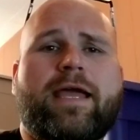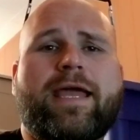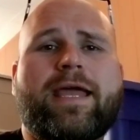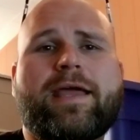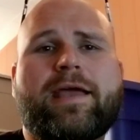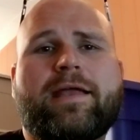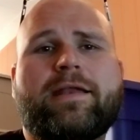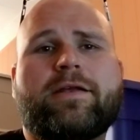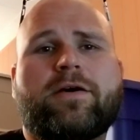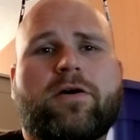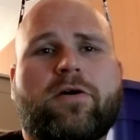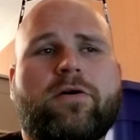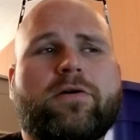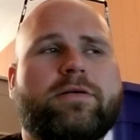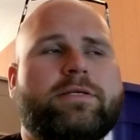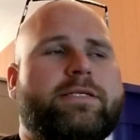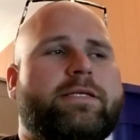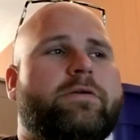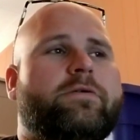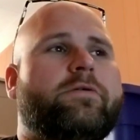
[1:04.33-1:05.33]
And
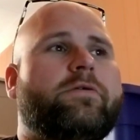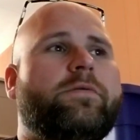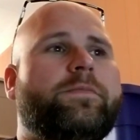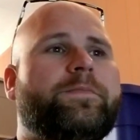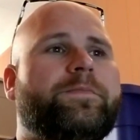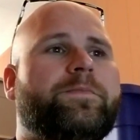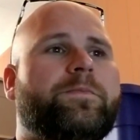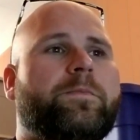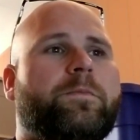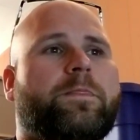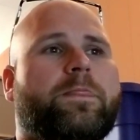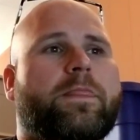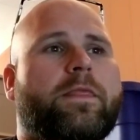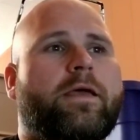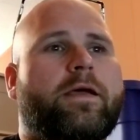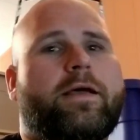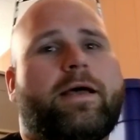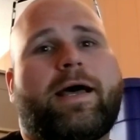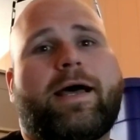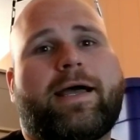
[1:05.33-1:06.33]
also,
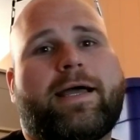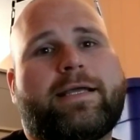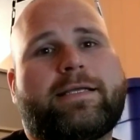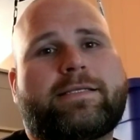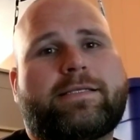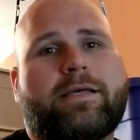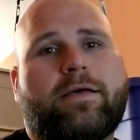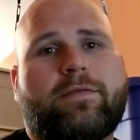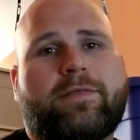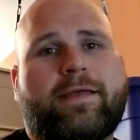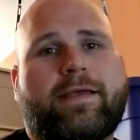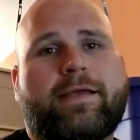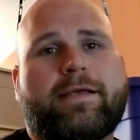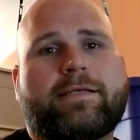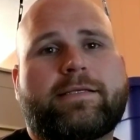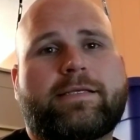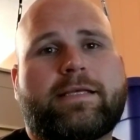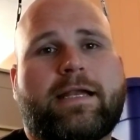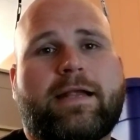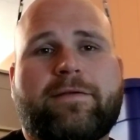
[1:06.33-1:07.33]
I sell
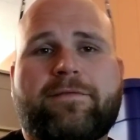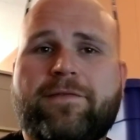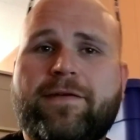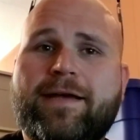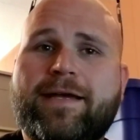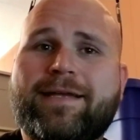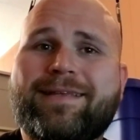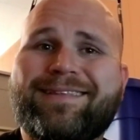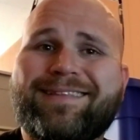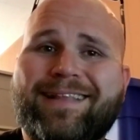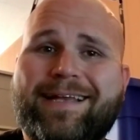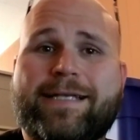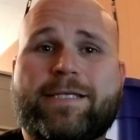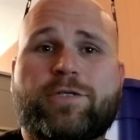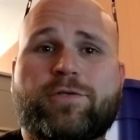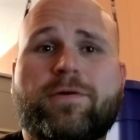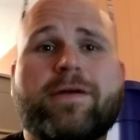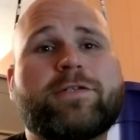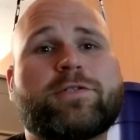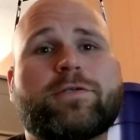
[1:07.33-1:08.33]
things that I find, like
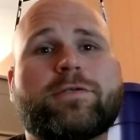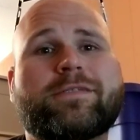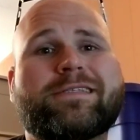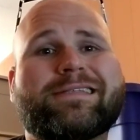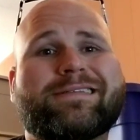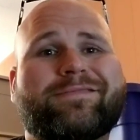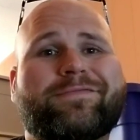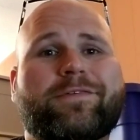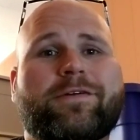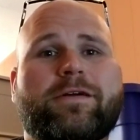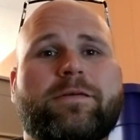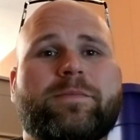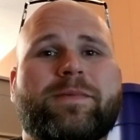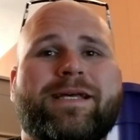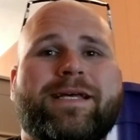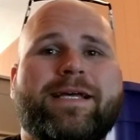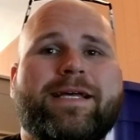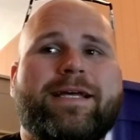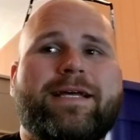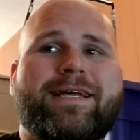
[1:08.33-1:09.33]
treasures from
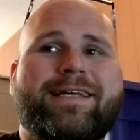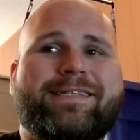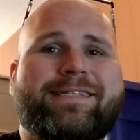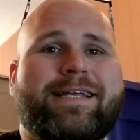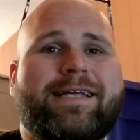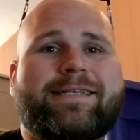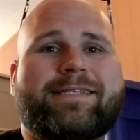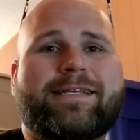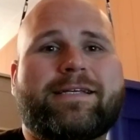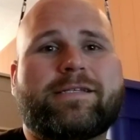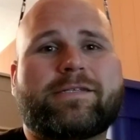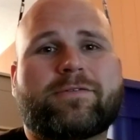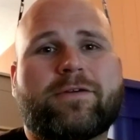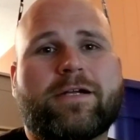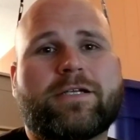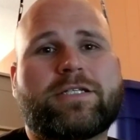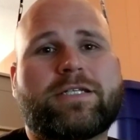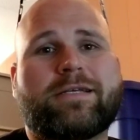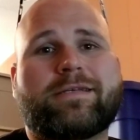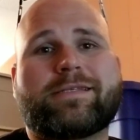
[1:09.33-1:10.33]
estate sales,
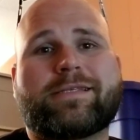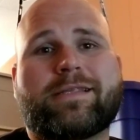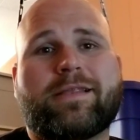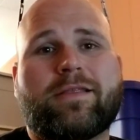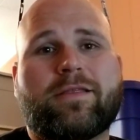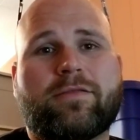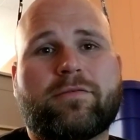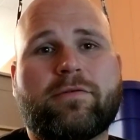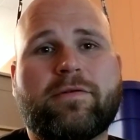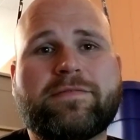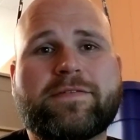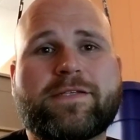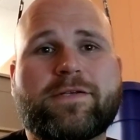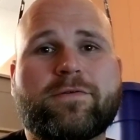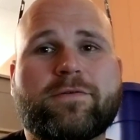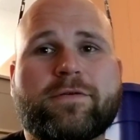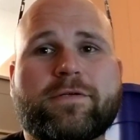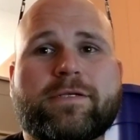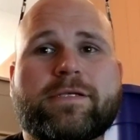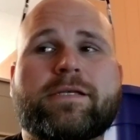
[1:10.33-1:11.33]
garage sales, thrift
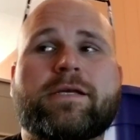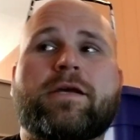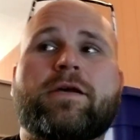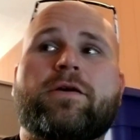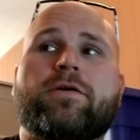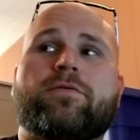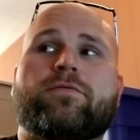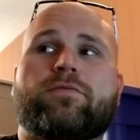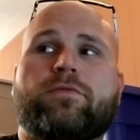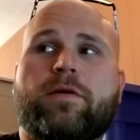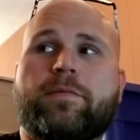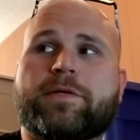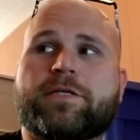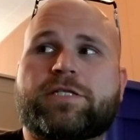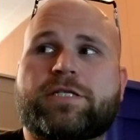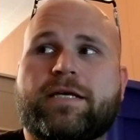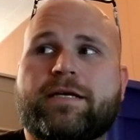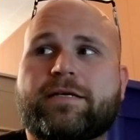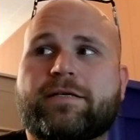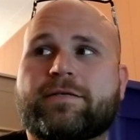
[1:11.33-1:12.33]
stores, rummage
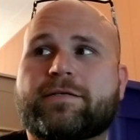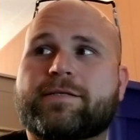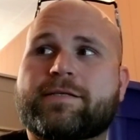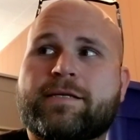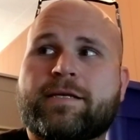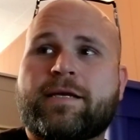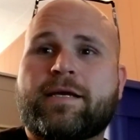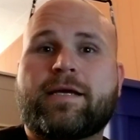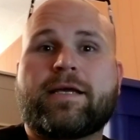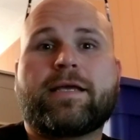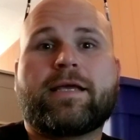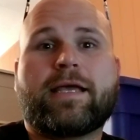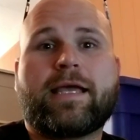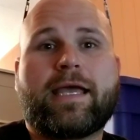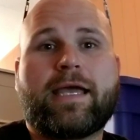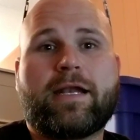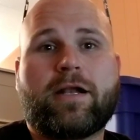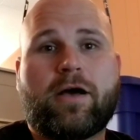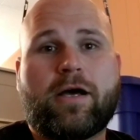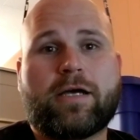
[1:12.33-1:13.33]
sales,
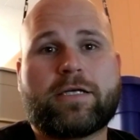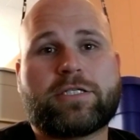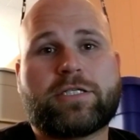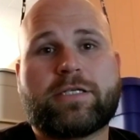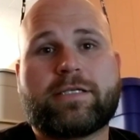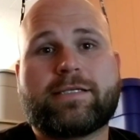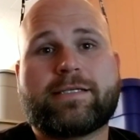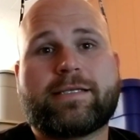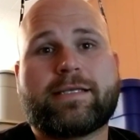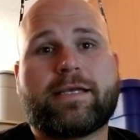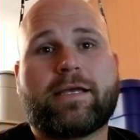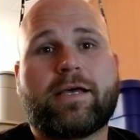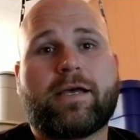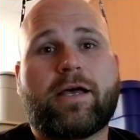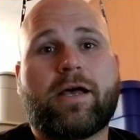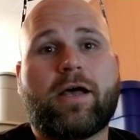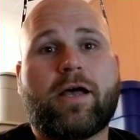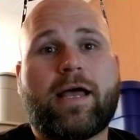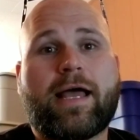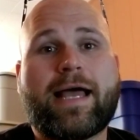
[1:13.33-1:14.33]
and auctions,
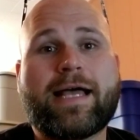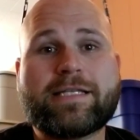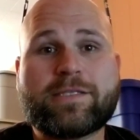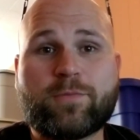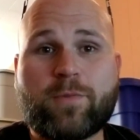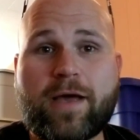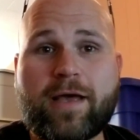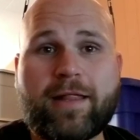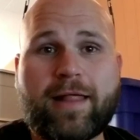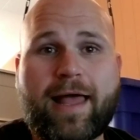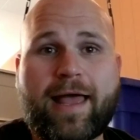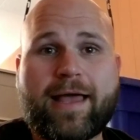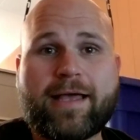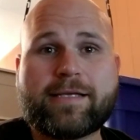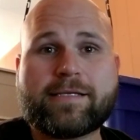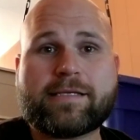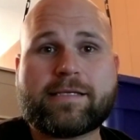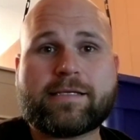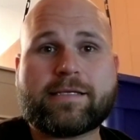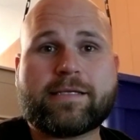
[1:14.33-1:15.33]
as well
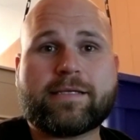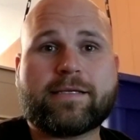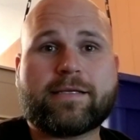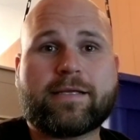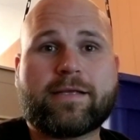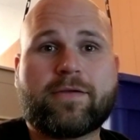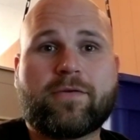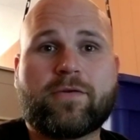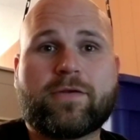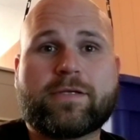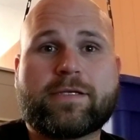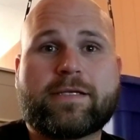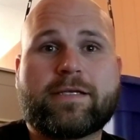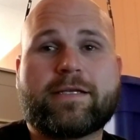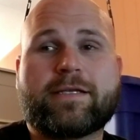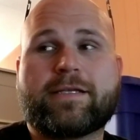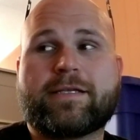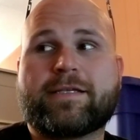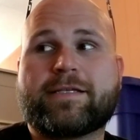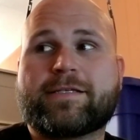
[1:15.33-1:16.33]
as
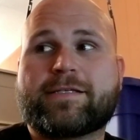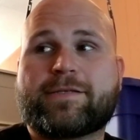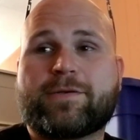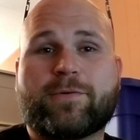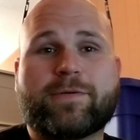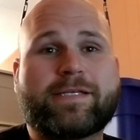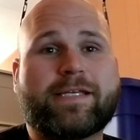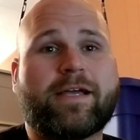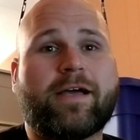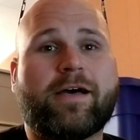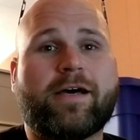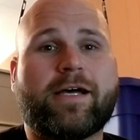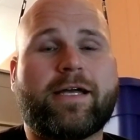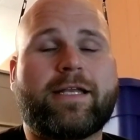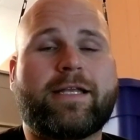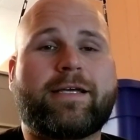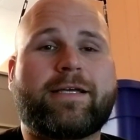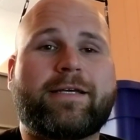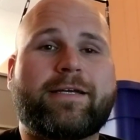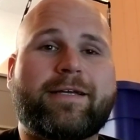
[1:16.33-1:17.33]
sourcing
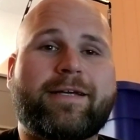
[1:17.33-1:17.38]
on